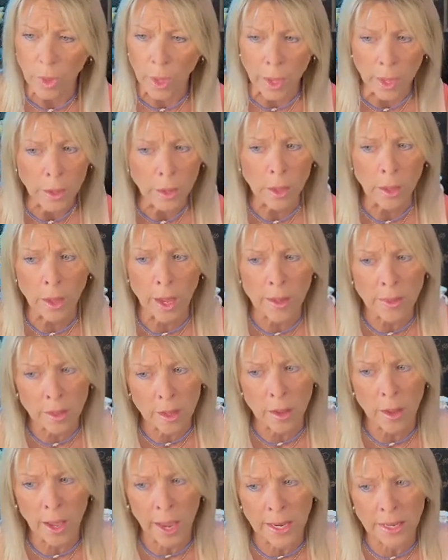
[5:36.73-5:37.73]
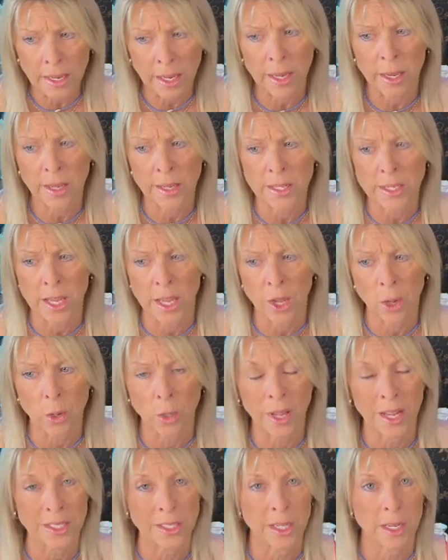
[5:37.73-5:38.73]
And the idea is that you
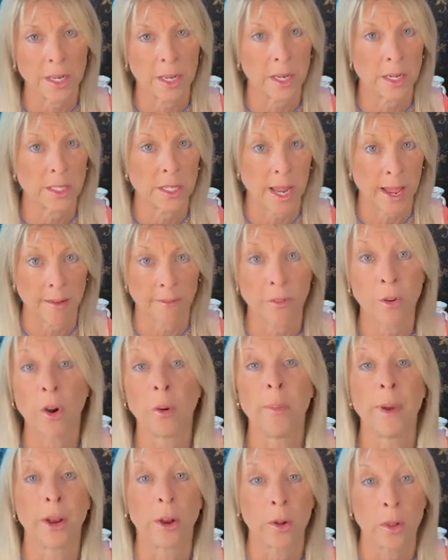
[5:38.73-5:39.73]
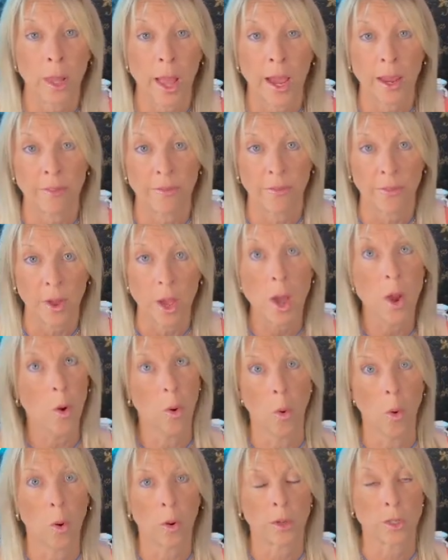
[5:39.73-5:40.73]
elected it for a better life,
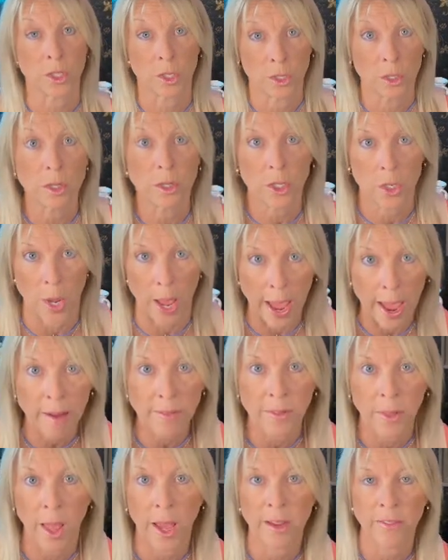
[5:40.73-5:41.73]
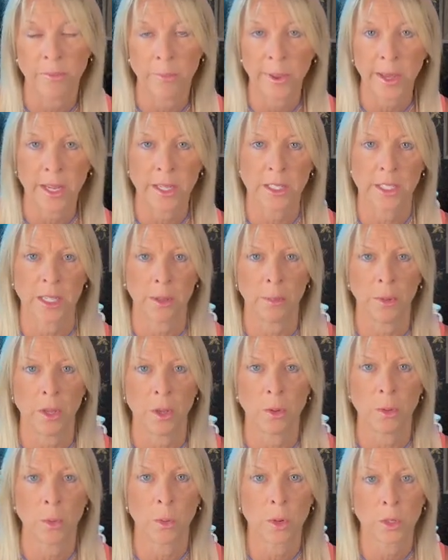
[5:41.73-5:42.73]
or to have life, because some of
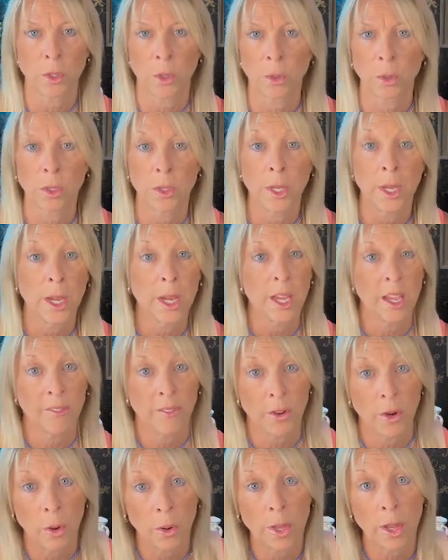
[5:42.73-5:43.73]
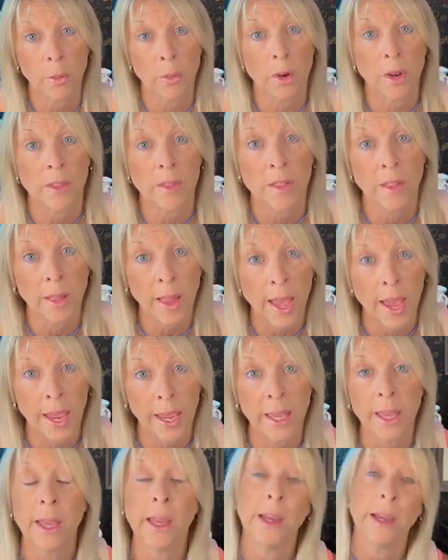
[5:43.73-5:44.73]
you were told if you don't get rid of the
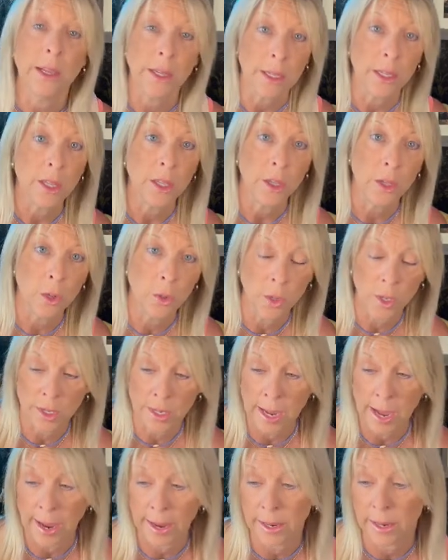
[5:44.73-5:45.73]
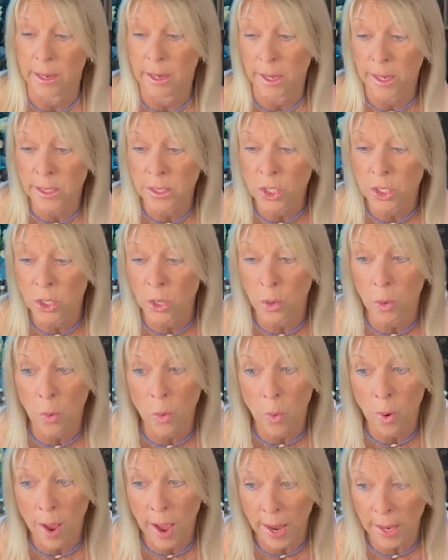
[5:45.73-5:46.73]
leg, you could die. And
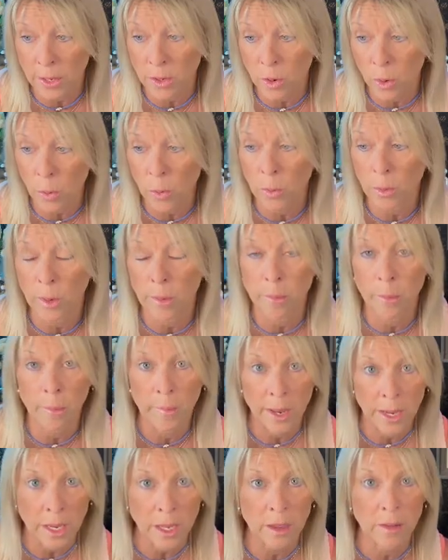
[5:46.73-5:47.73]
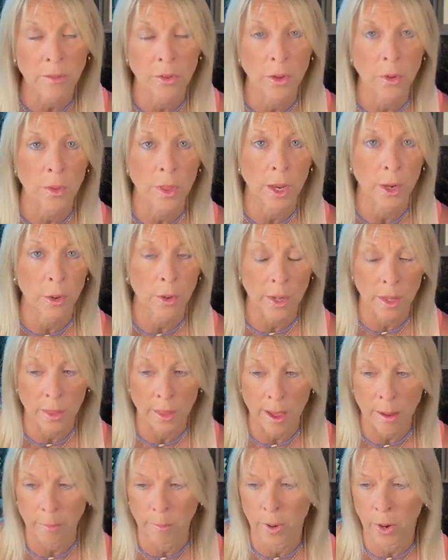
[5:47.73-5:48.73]
so I know many of you that are in
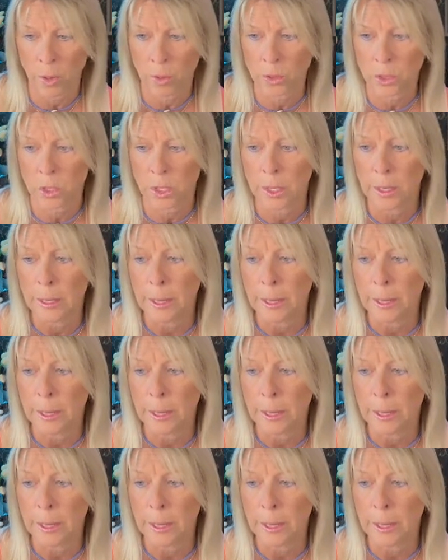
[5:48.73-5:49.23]
that boat.